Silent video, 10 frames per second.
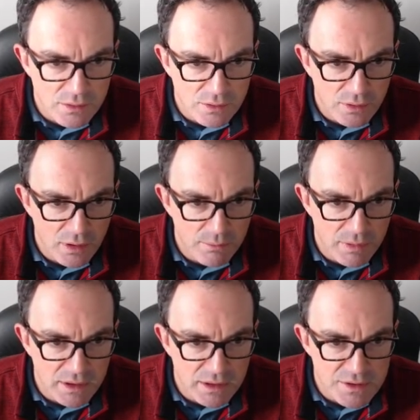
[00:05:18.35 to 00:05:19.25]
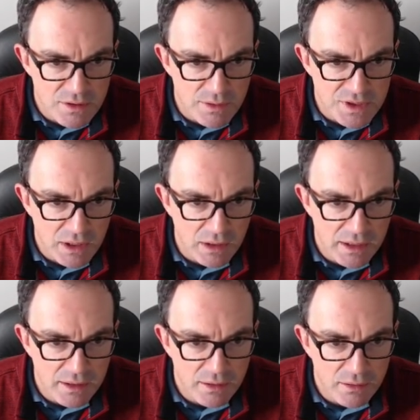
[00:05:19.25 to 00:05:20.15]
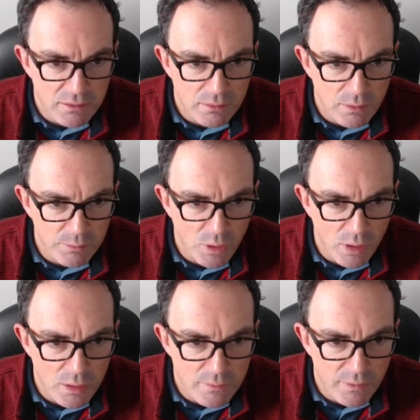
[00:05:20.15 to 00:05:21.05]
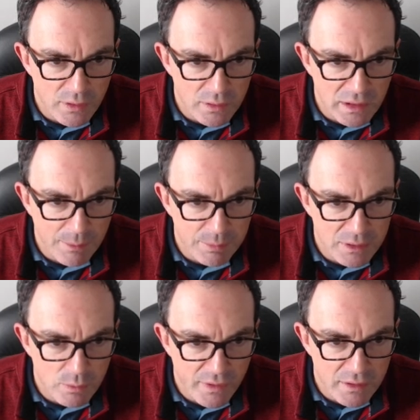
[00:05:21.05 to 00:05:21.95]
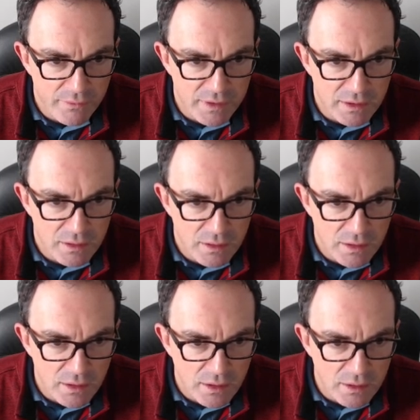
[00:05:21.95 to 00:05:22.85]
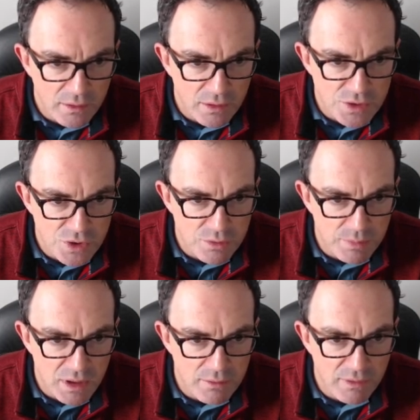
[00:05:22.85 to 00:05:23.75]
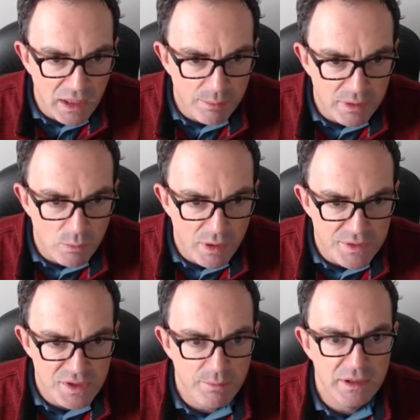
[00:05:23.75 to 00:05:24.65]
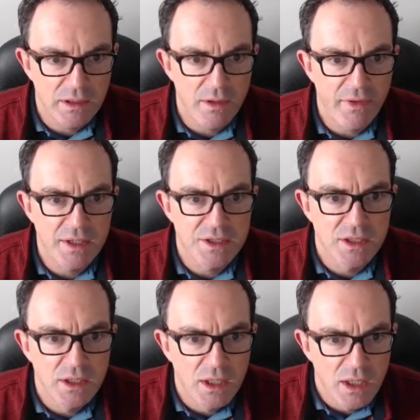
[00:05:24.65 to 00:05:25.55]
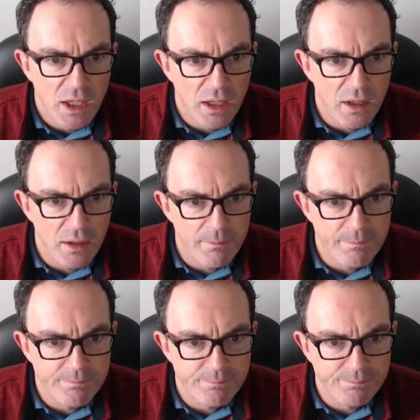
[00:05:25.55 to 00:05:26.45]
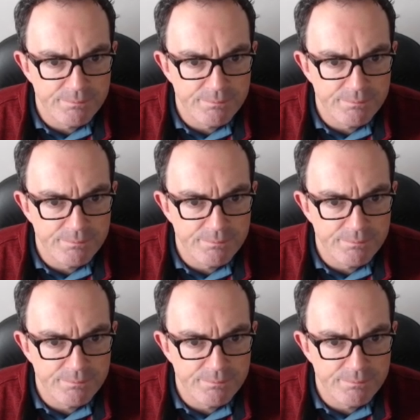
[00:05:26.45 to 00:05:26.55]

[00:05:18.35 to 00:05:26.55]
Try and make it so it's clear or I'm not overlapping with anything that I shouldn't be overlapping with, something like that. Um,